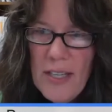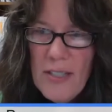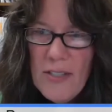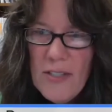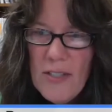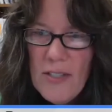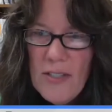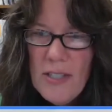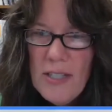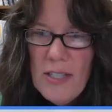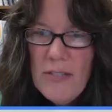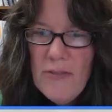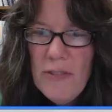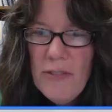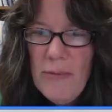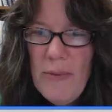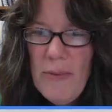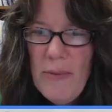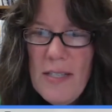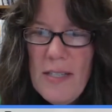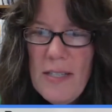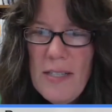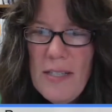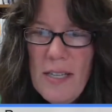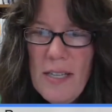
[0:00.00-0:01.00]
so this is from
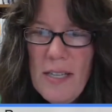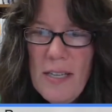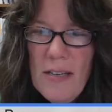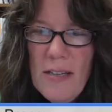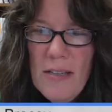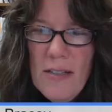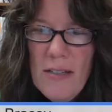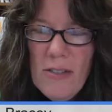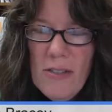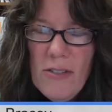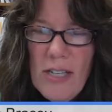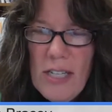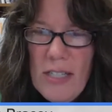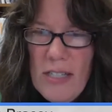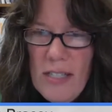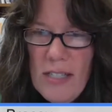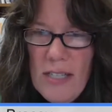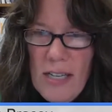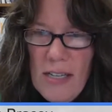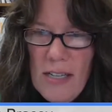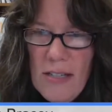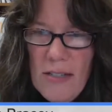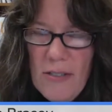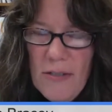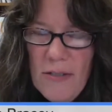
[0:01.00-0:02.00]
nancy
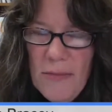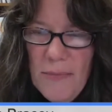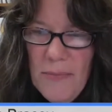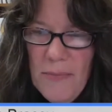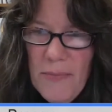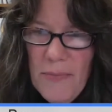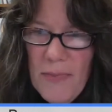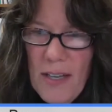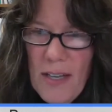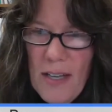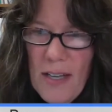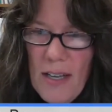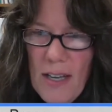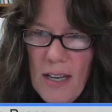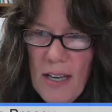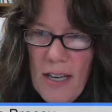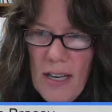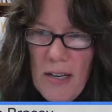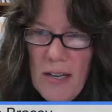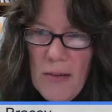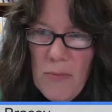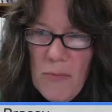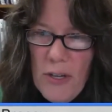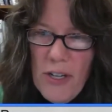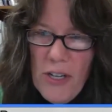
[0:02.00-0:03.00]
graciano
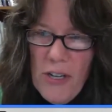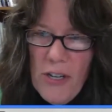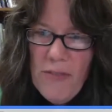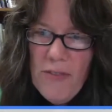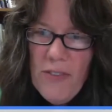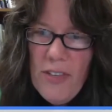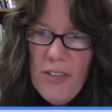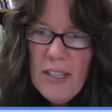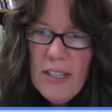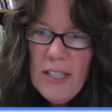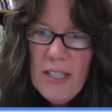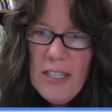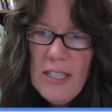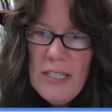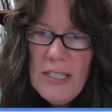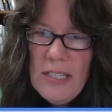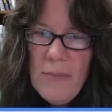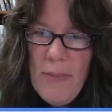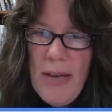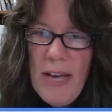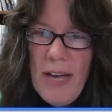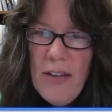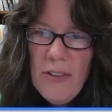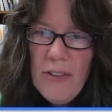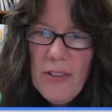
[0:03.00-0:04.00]
um, what are your feelings
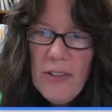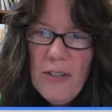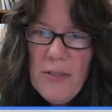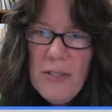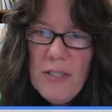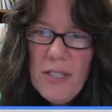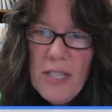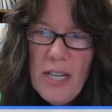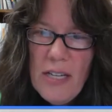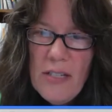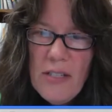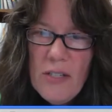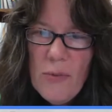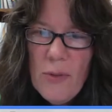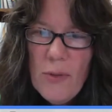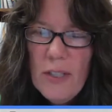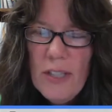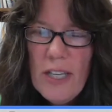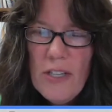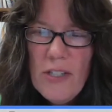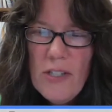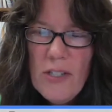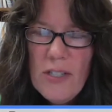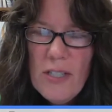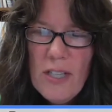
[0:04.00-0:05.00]
about those states where
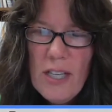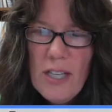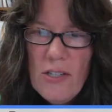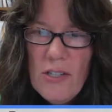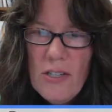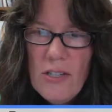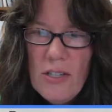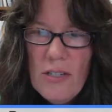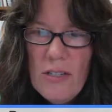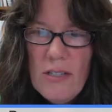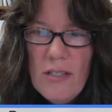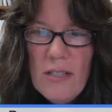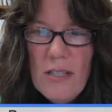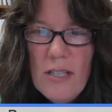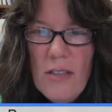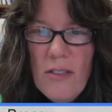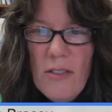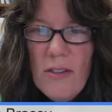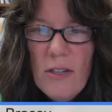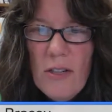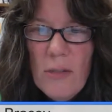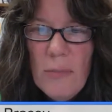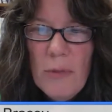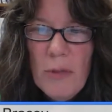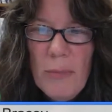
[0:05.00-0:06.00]
legislation is
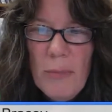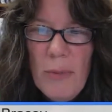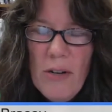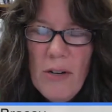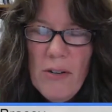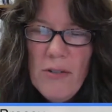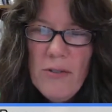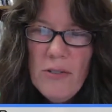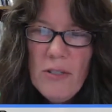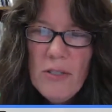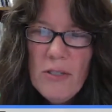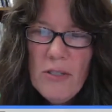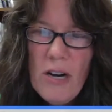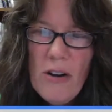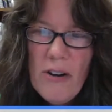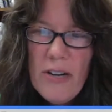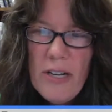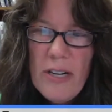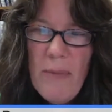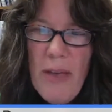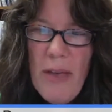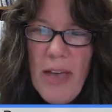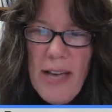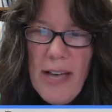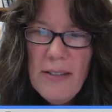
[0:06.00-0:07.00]
either proposed or already
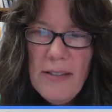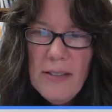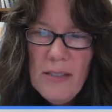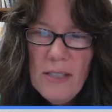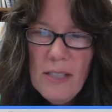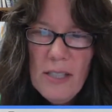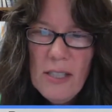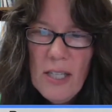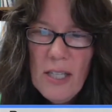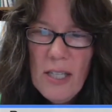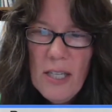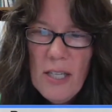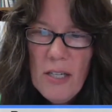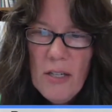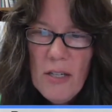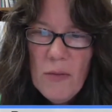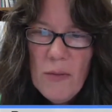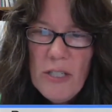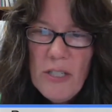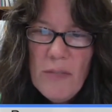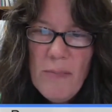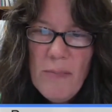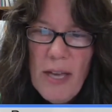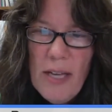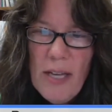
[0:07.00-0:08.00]
passed,
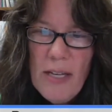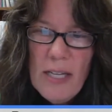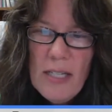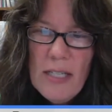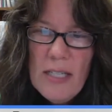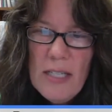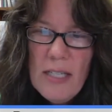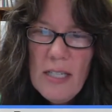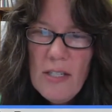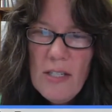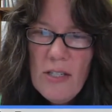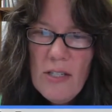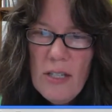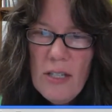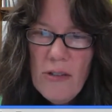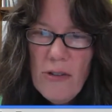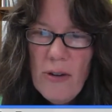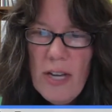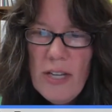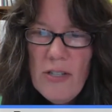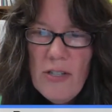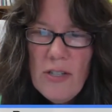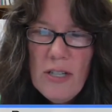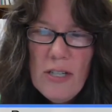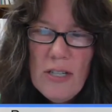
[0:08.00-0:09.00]
which mandates teaching
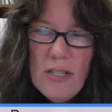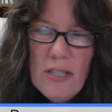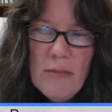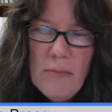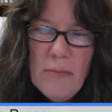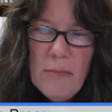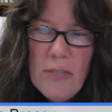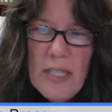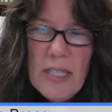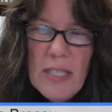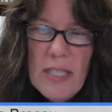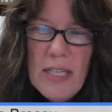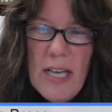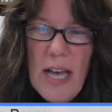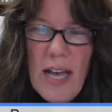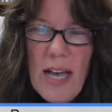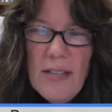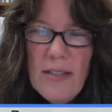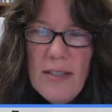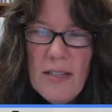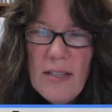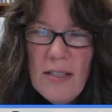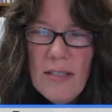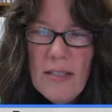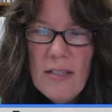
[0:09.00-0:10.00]
creationism
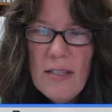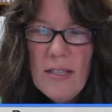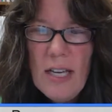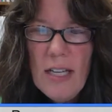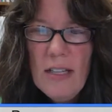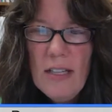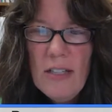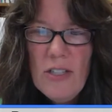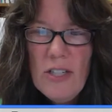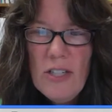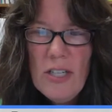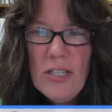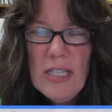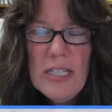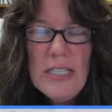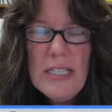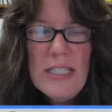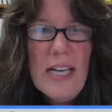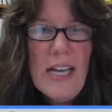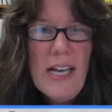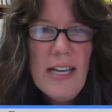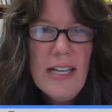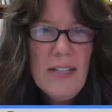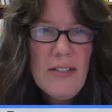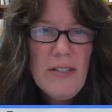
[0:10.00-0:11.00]
disguised as intelligent
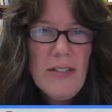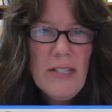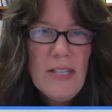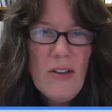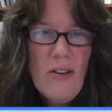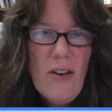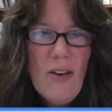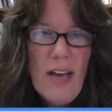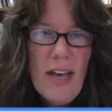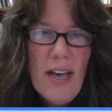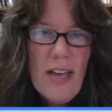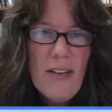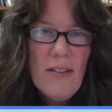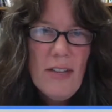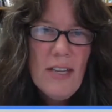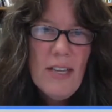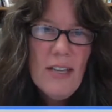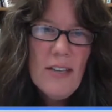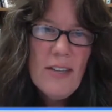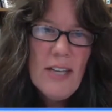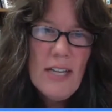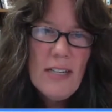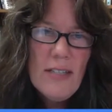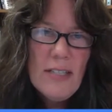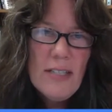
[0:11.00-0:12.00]
design? So I
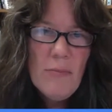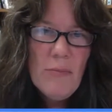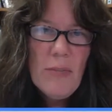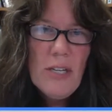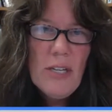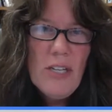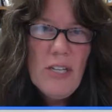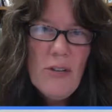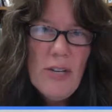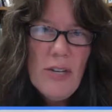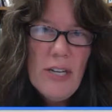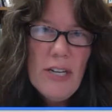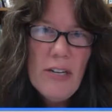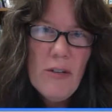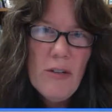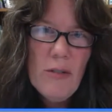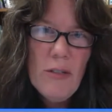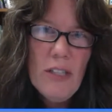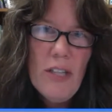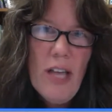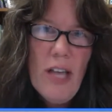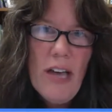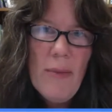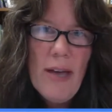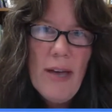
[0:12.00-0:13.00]
that's something you hear a
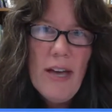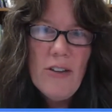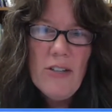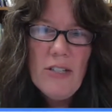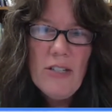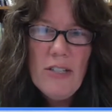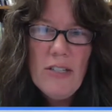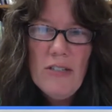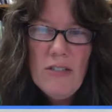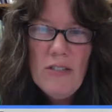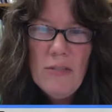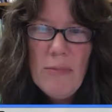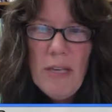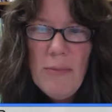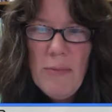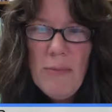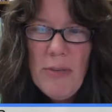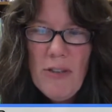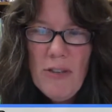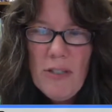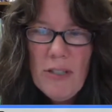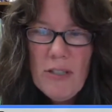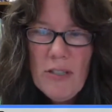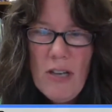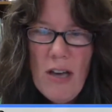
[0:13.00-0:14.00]
lot about too, and maybe
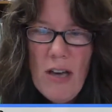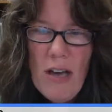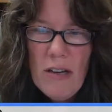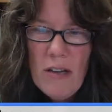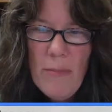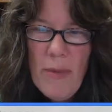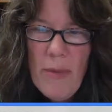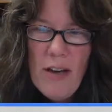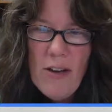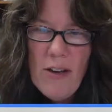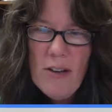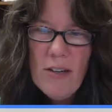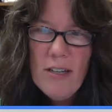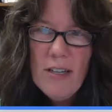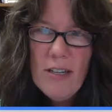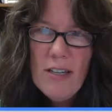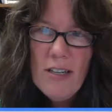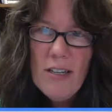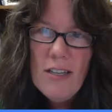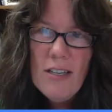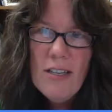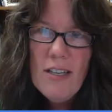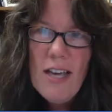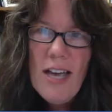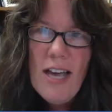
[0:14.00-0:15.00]
you could talk about
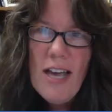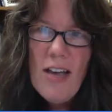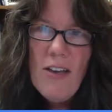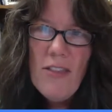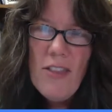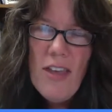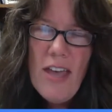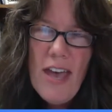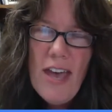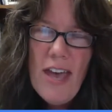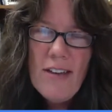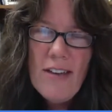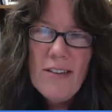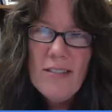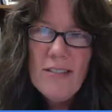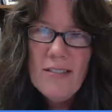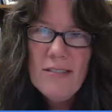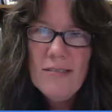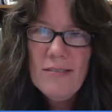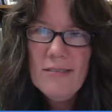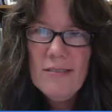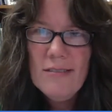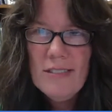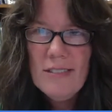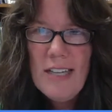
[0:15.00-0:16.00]
how that
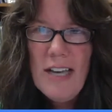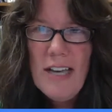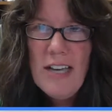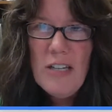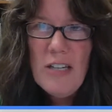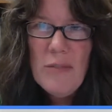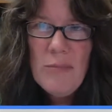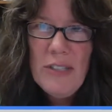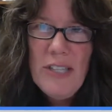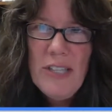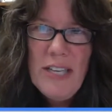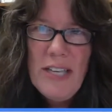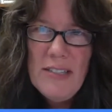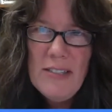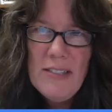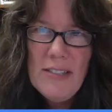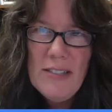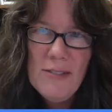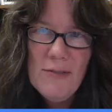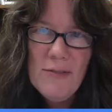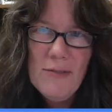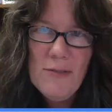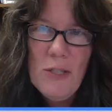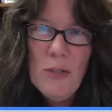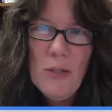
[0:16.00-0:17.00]
kind of
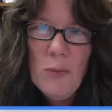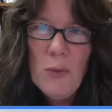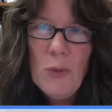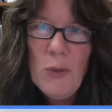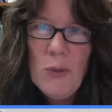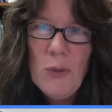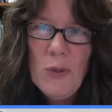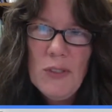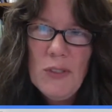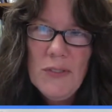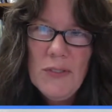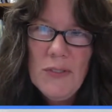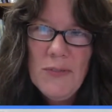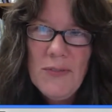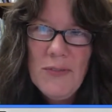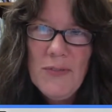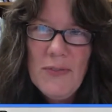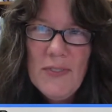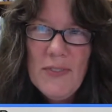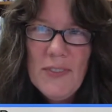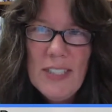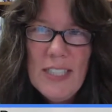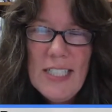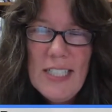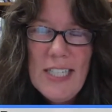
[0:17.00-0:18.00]
plays a role,
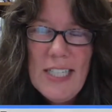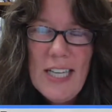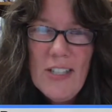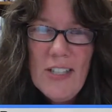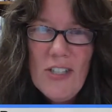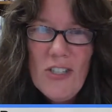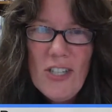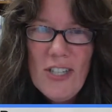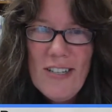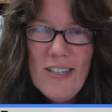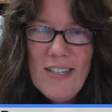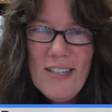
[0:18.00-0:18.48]
intelligent